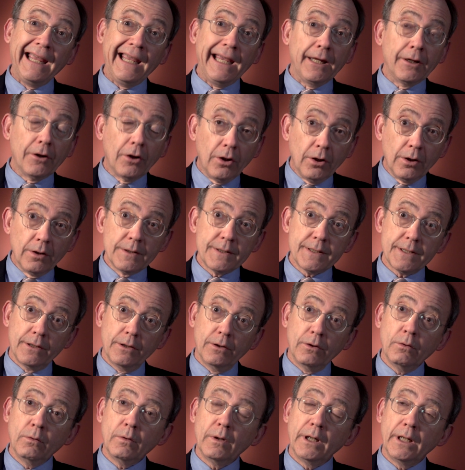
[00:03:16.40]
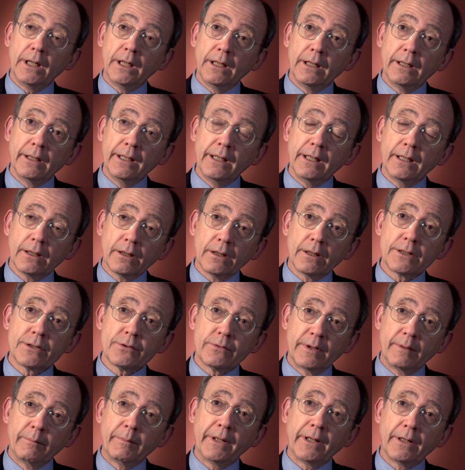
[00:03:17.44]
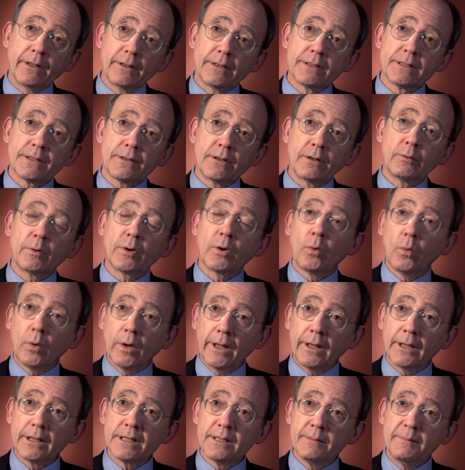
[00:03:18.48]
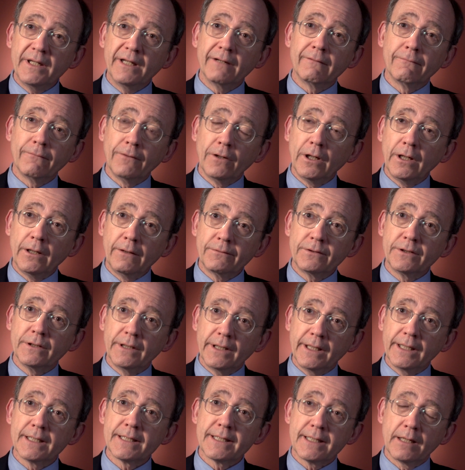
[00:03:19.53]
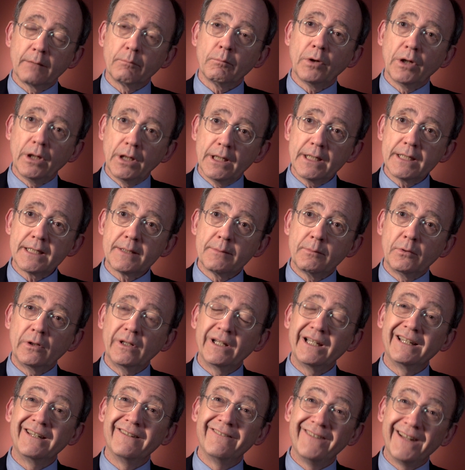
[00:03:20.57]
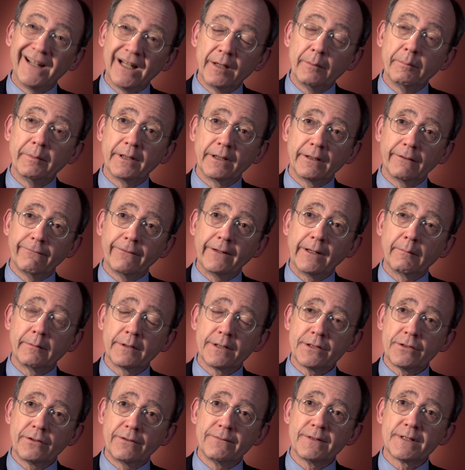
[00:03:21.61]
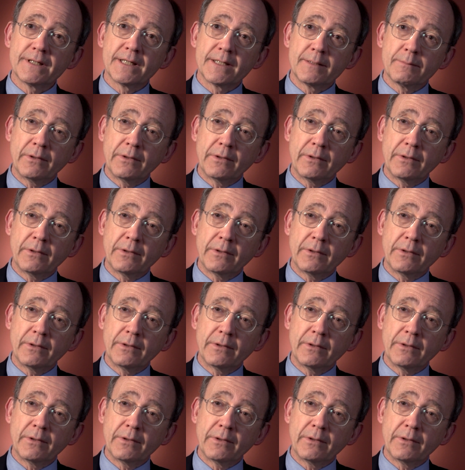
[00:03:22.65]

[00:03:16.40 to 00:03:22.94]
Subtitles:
and also the incarcerated parents are required to be involved to the extent possible in developing the family services